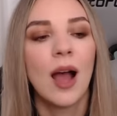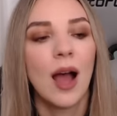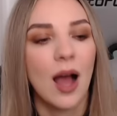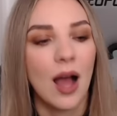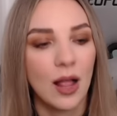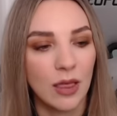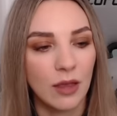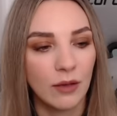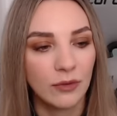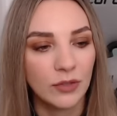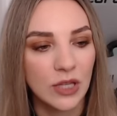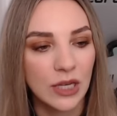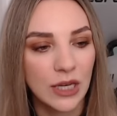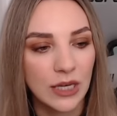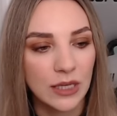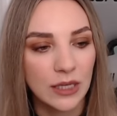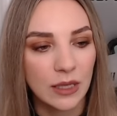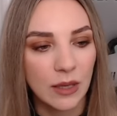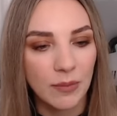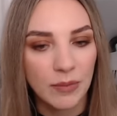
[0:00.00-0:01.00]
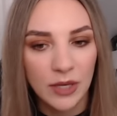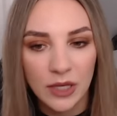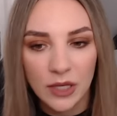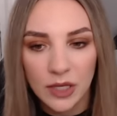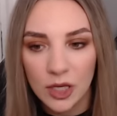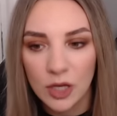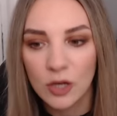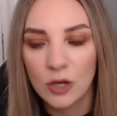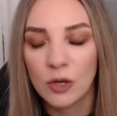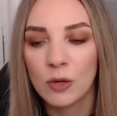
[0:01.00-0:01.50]
I love to hear
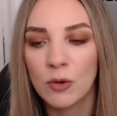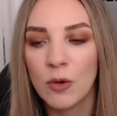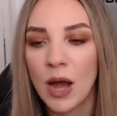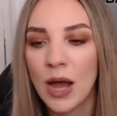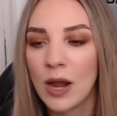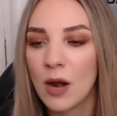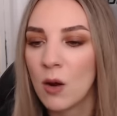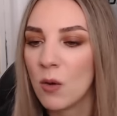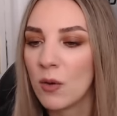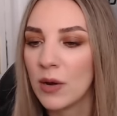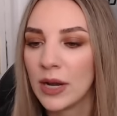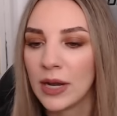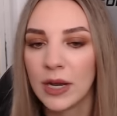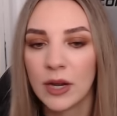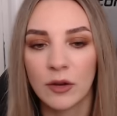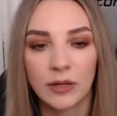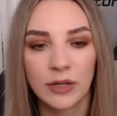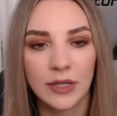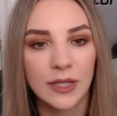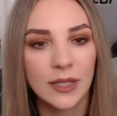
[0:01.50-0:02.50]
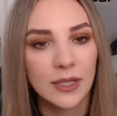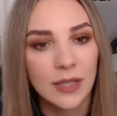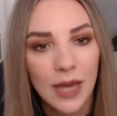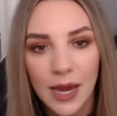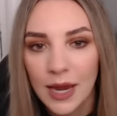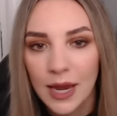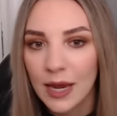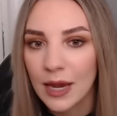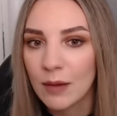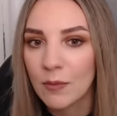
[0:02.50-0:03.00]
something new. I don't want to hear the
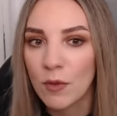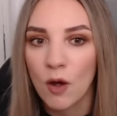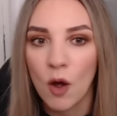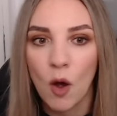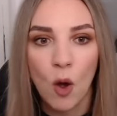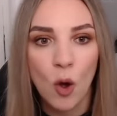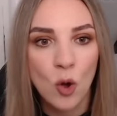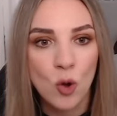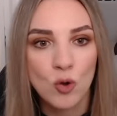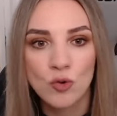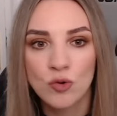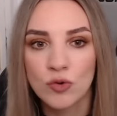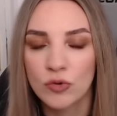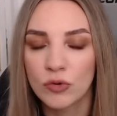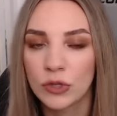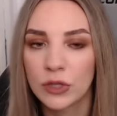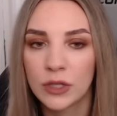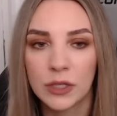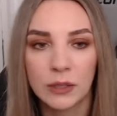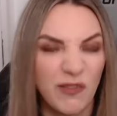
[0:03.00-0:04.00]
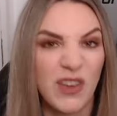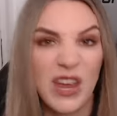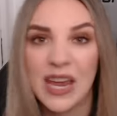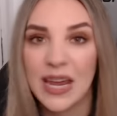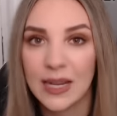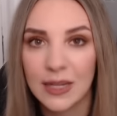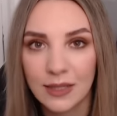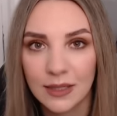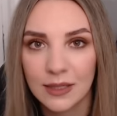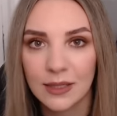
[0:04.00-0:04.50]
same old
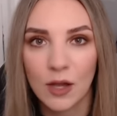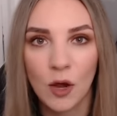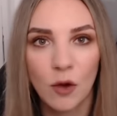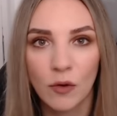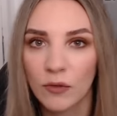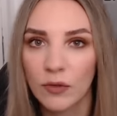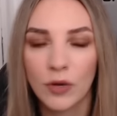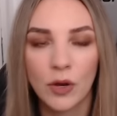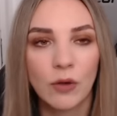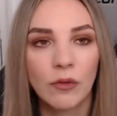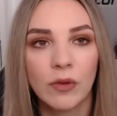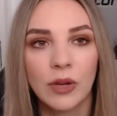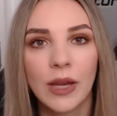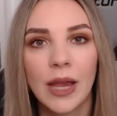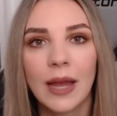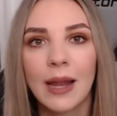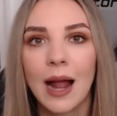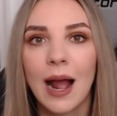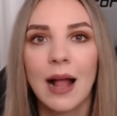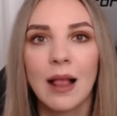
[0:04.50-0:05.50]
things over and over again.